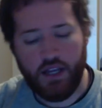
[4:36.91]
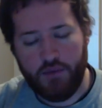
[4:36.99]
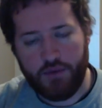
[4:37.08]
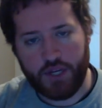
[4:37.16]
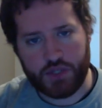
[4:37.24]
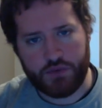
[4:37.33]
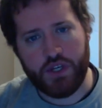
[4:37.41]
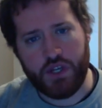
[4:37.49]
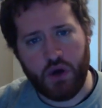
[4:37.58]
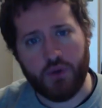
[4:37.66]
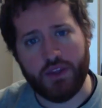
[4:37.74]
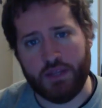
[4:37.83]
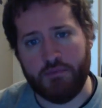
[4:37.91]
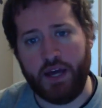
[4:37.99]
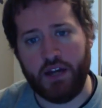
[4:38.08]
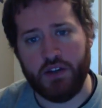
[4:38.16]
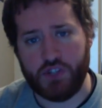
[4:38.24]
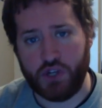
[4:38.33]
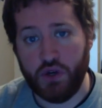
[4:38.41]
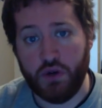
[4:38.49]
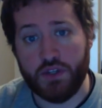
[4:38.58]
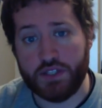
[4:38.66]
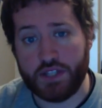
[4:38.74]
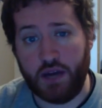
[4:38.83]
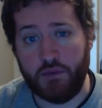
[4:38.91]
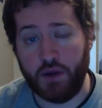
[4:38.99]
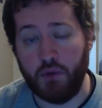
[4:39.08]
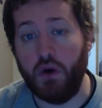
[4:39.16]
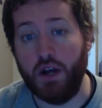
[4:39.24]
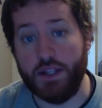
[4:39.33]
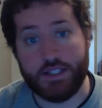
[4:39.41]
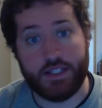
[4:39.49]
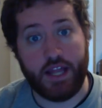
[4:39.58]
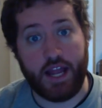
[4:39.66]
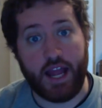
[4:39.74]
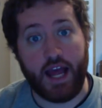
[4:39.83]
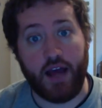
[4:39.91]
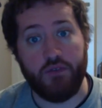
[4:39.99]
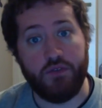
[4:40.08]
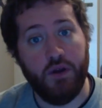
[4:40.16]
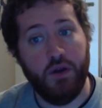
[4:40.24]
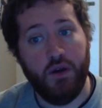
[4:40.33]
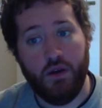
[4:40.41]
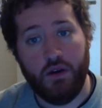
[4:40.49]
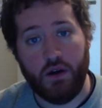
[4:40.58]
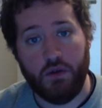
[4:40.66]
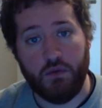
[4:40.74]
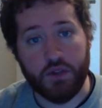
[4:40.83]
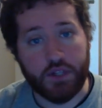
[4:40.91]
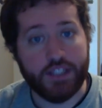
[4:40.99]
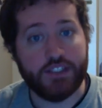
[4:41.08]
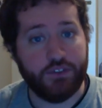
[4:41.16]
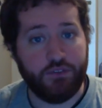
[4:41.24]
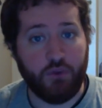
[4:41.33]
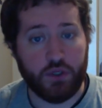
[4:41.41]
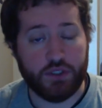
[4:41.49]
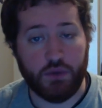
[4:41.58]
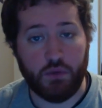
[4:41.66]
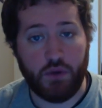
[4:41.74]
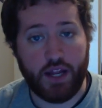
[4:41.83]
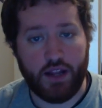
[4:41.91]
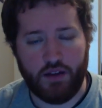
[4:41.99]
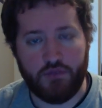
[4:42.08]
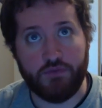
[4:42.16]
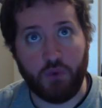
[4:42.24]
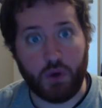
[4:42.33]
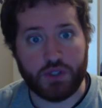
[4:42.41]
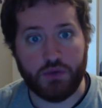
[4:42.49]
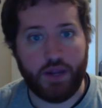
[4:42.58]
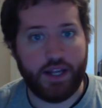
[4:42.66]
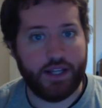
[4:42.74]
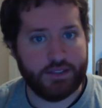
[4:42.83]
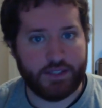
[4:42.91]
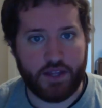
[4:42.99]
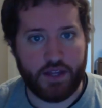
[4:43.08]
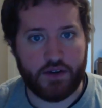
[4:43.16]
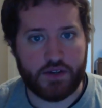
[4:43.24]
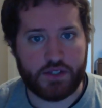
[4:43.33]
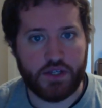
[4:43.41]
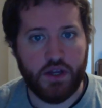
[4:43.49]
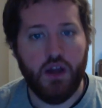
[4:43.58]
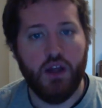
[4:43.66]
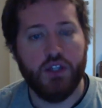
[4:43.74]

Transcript: because we know that the Battle of Jakku is coming once they have released The Force Awakens in theaters.